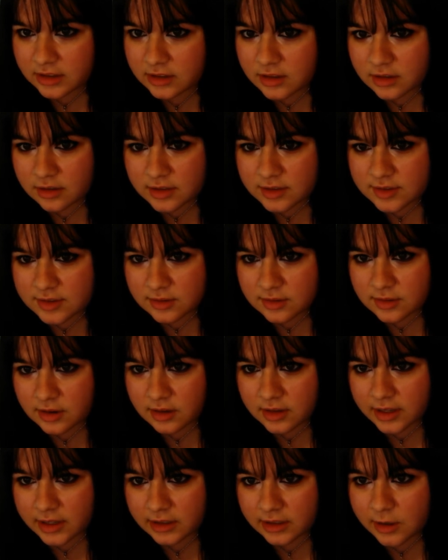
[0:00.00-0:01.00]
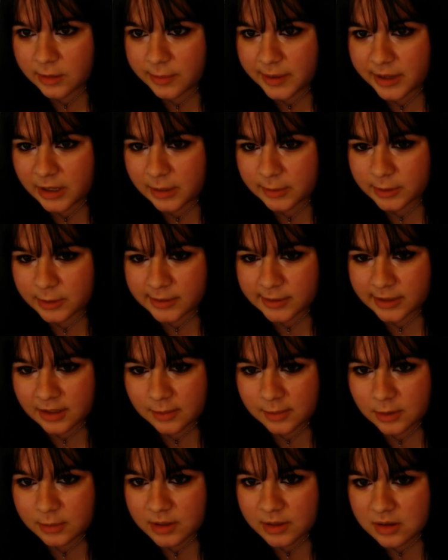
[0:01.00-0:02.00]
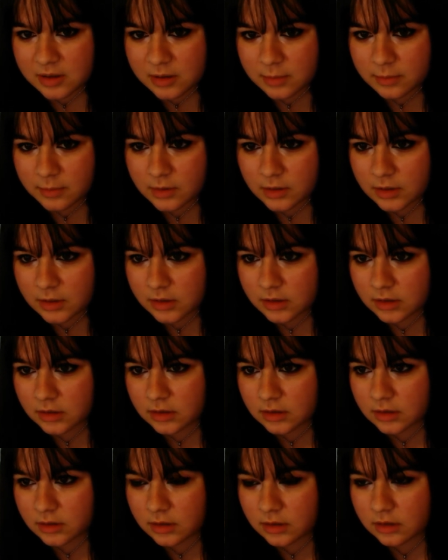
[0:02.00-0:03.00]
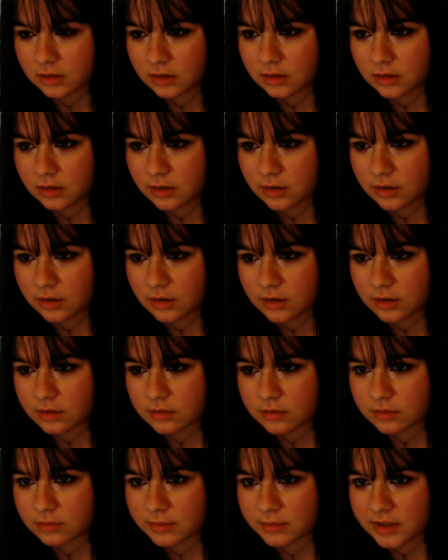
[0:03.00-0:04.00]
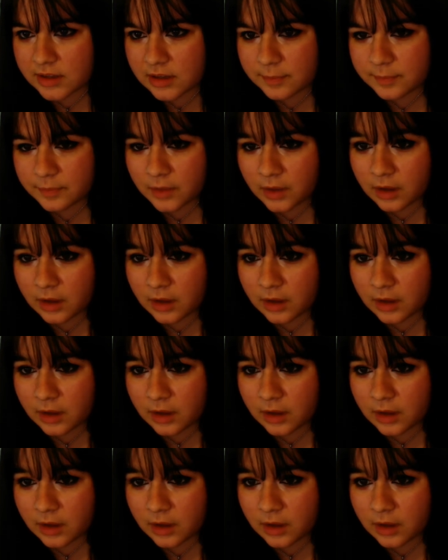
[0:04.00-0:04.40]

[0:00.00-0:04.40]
No, these are all like no makeup, no makeup, no makeup, no makeup.